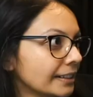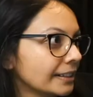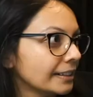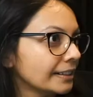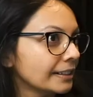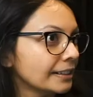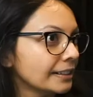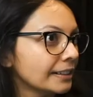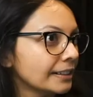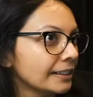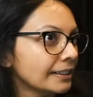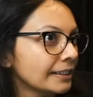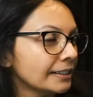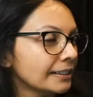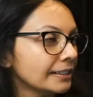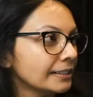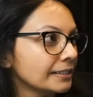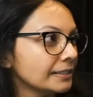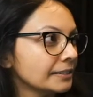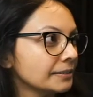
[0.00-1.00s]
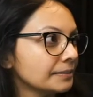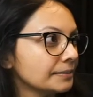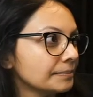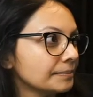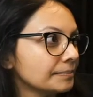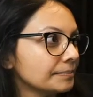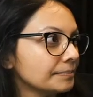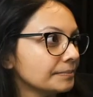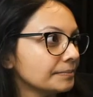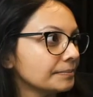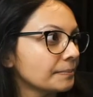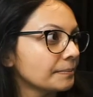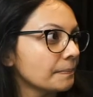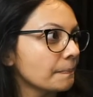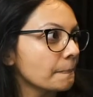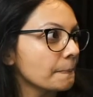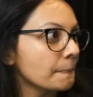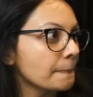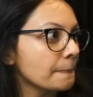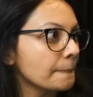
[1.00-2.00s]

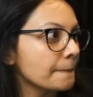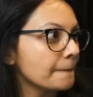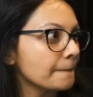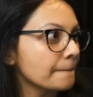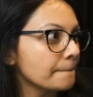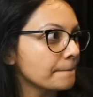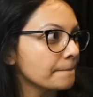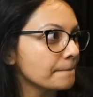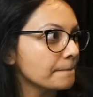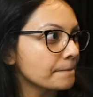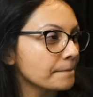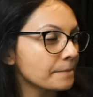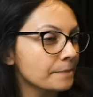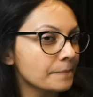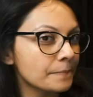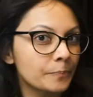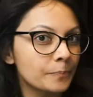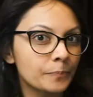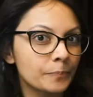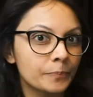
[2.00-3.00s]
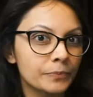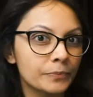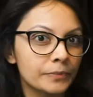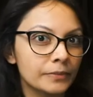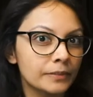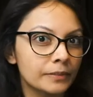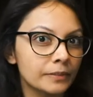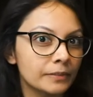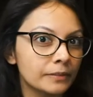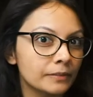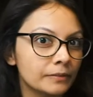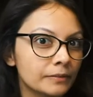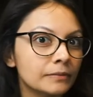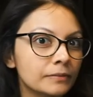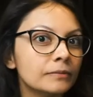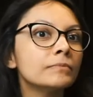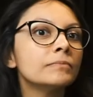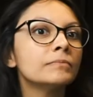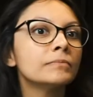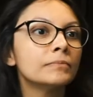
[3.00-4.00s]

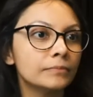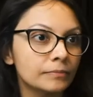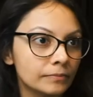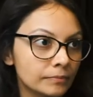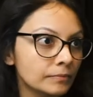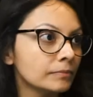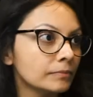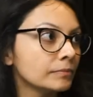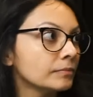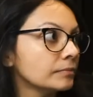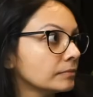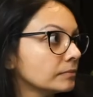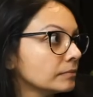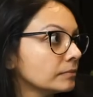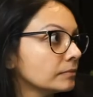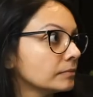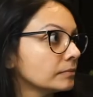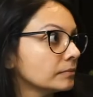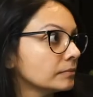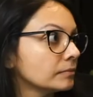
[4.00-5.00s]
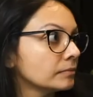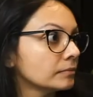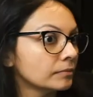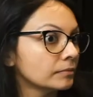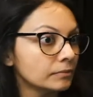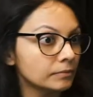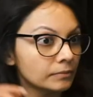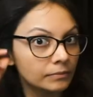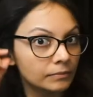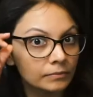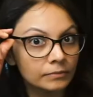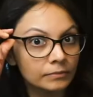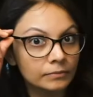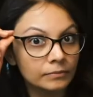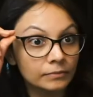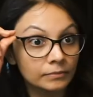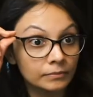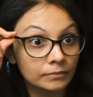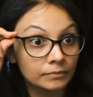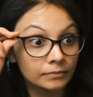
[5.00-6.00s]

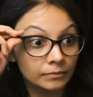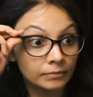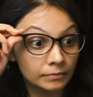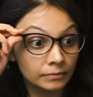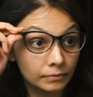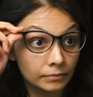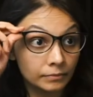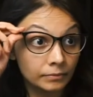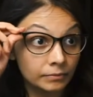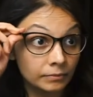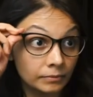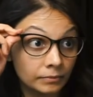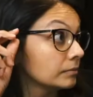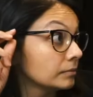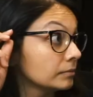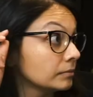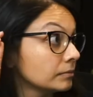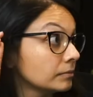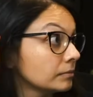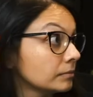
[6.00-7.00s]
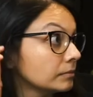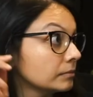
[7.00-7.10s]
This person isn't speaking.